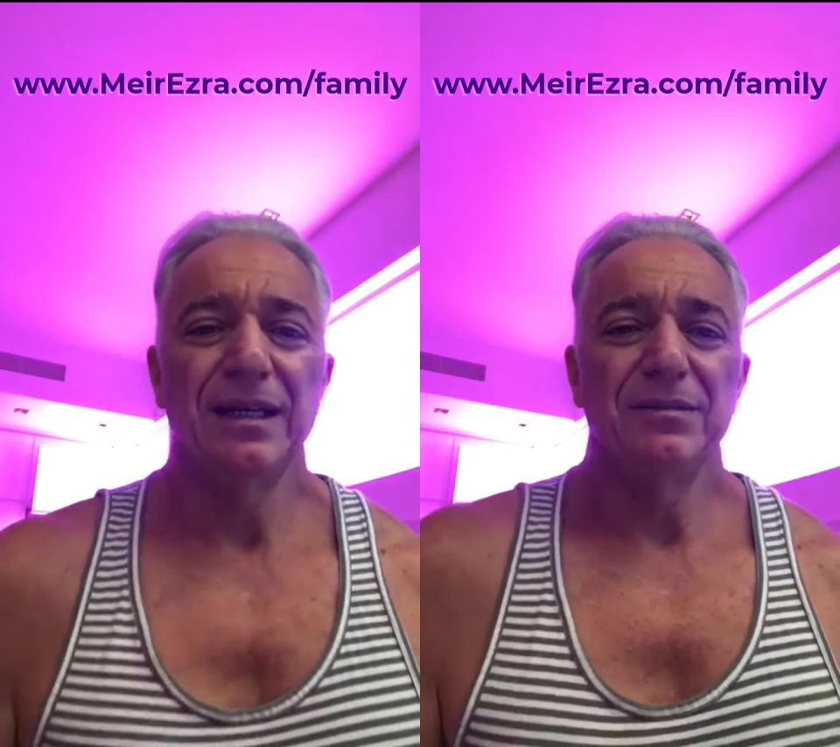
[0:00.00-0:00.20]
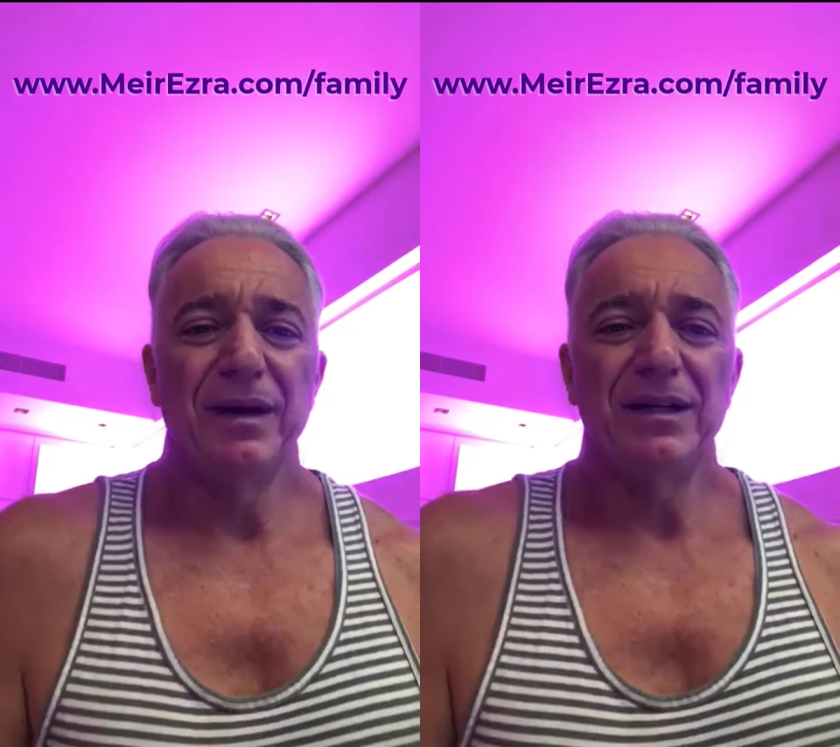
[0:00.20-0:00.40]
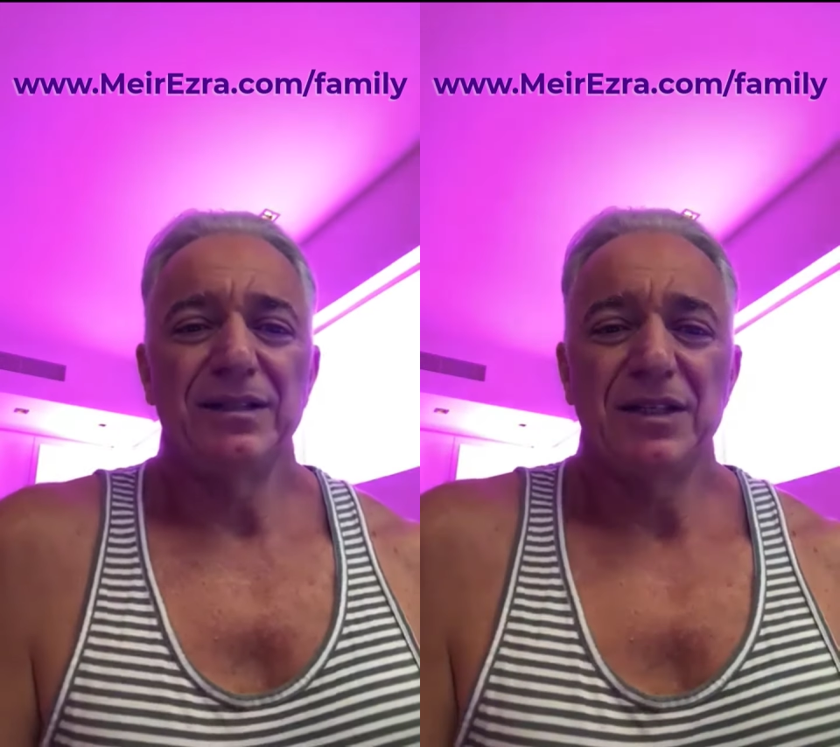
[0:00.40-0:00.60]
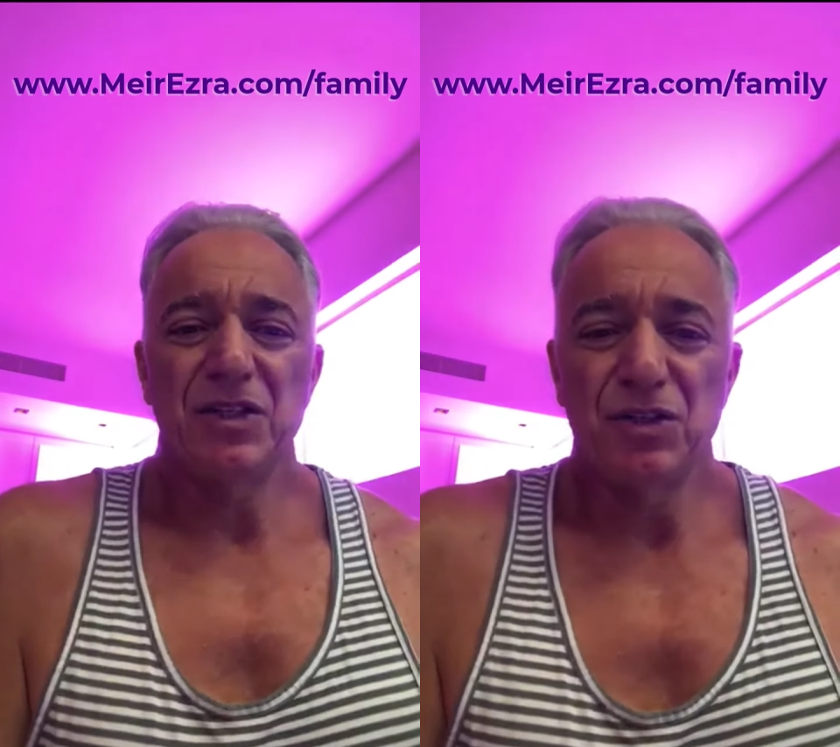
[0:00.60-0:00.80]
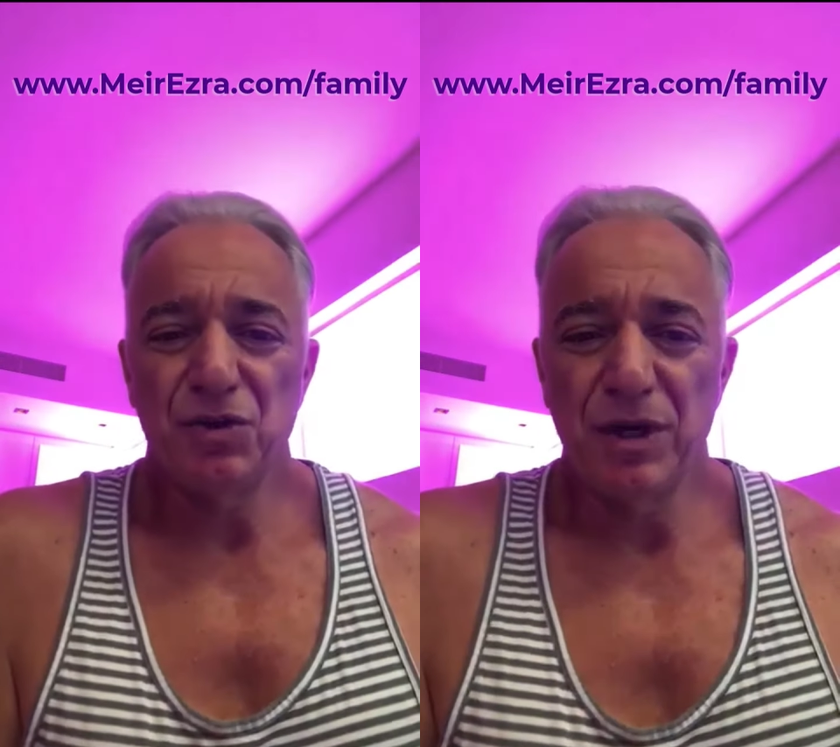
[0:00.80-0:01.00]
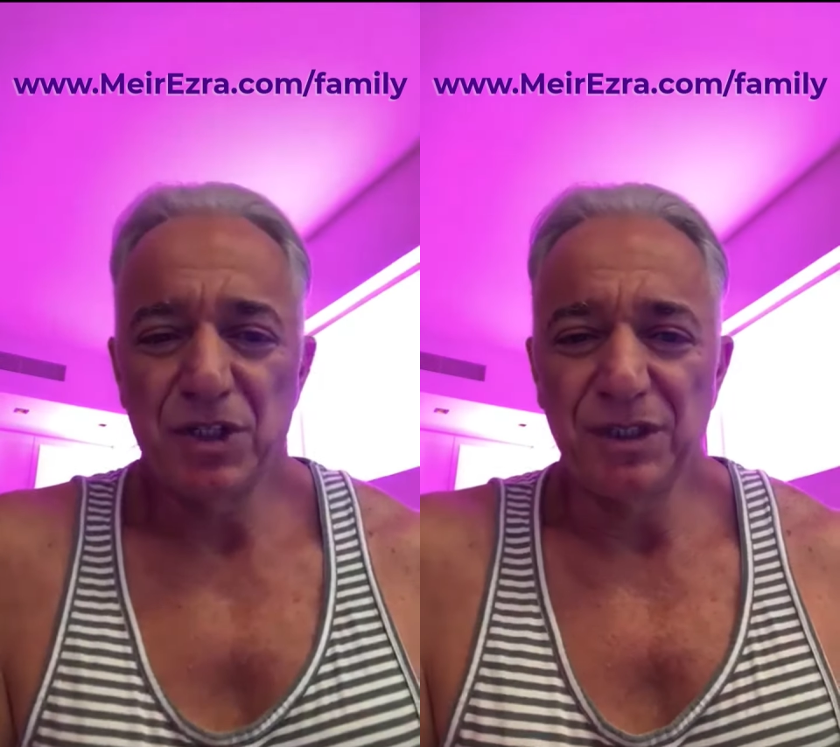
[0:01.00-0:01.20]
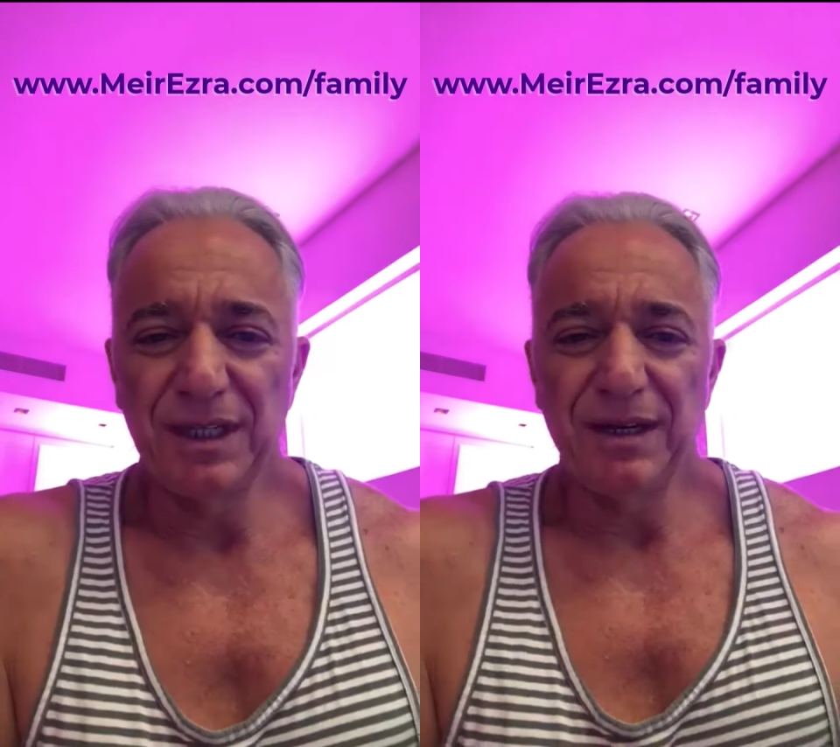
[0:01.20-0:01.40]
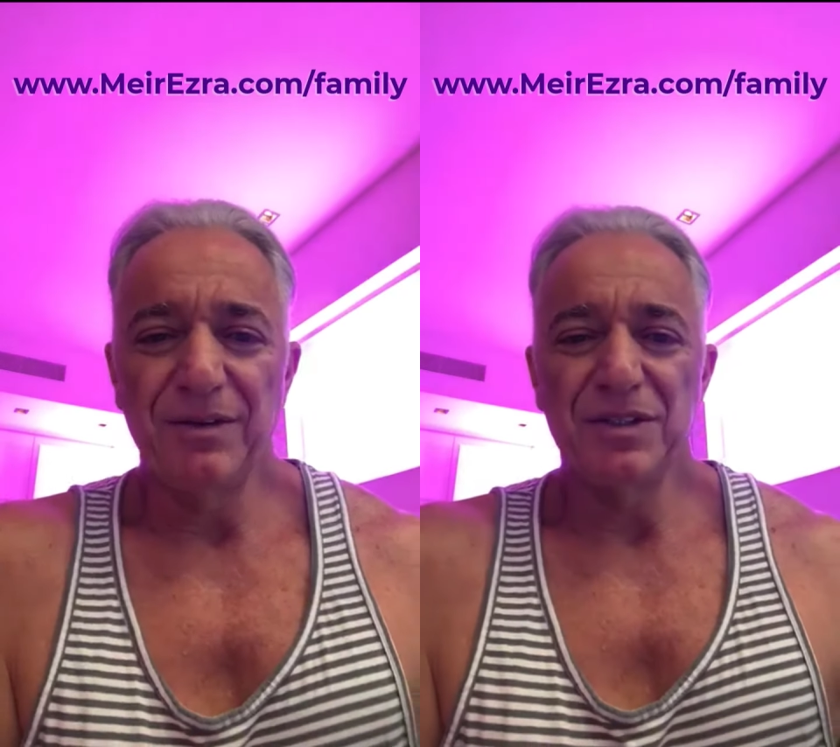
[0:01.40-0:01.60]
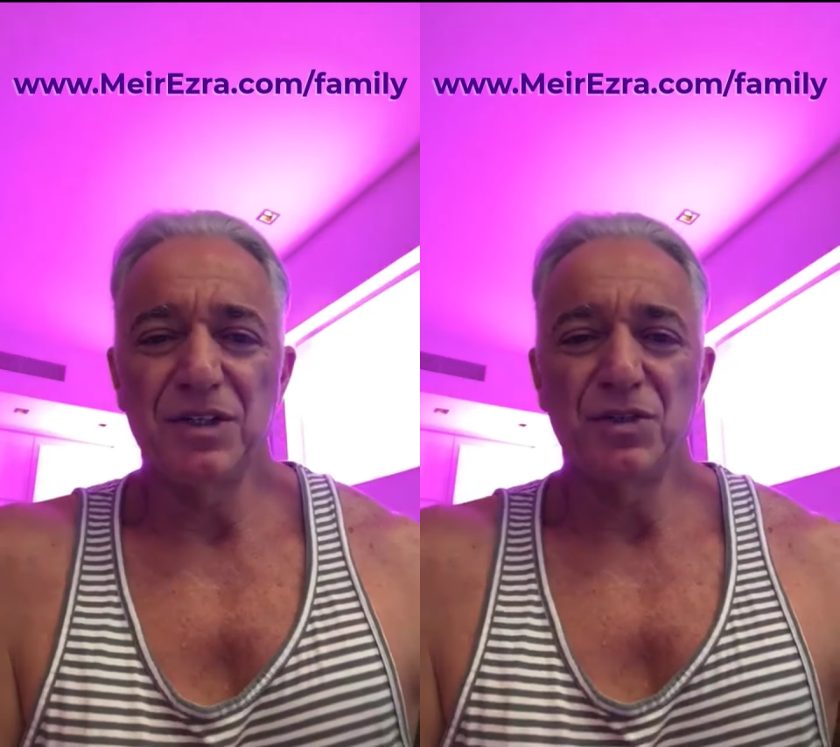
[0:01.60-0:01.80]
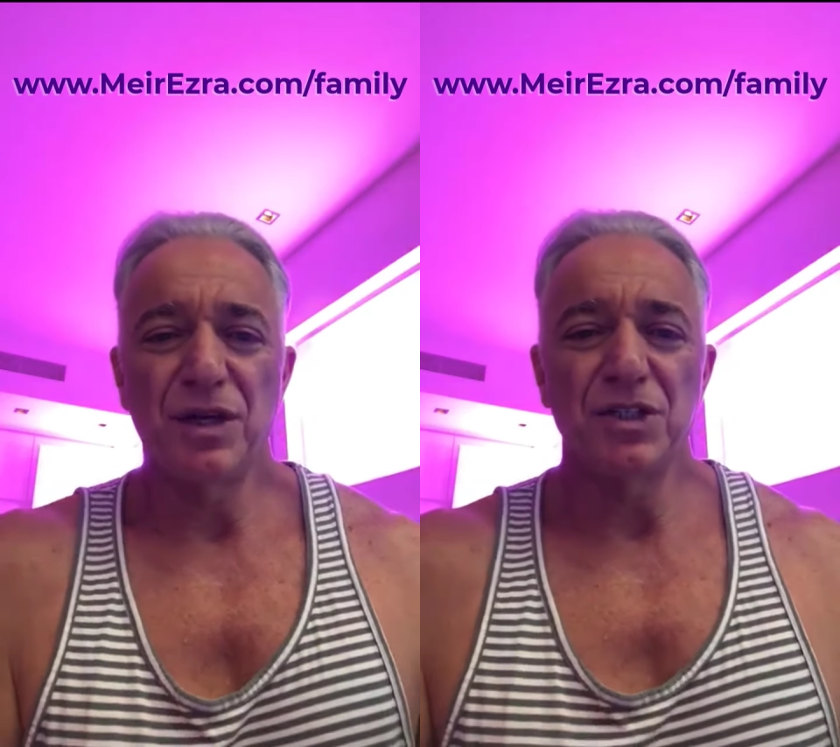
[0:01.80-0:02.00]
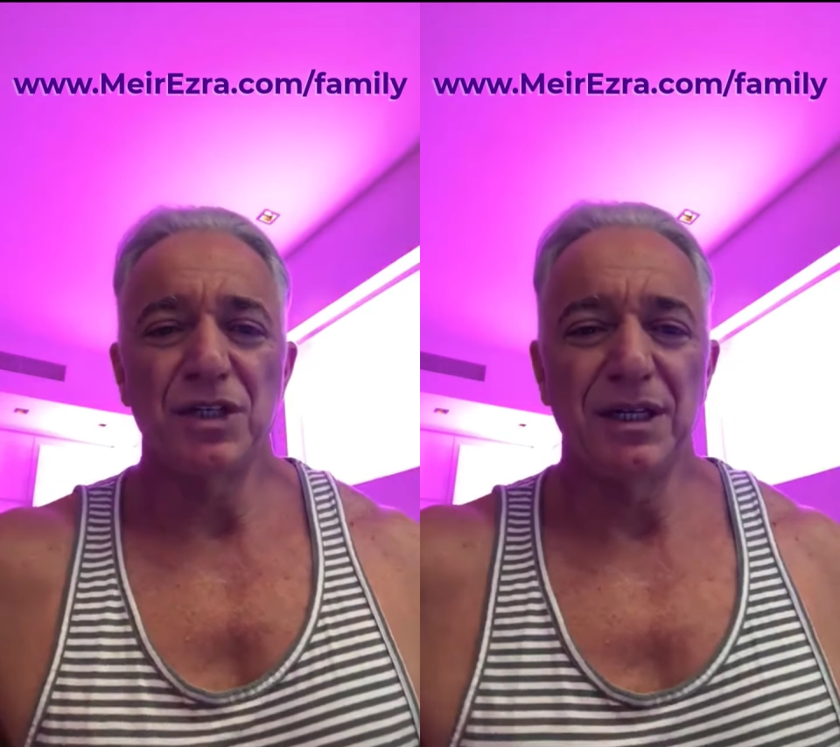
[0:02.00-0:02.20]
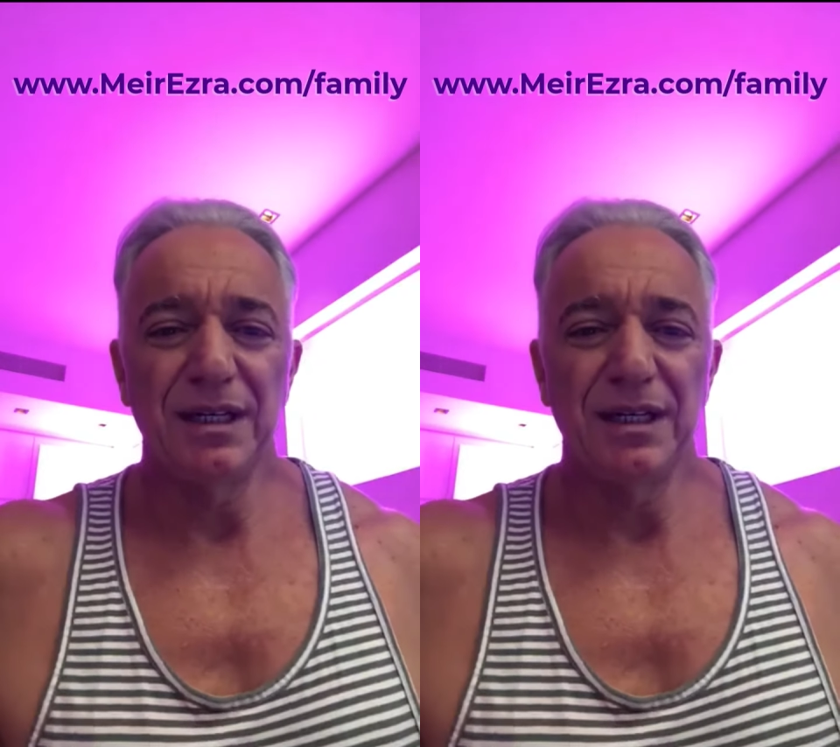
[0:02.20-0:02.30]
the situation, the current situation,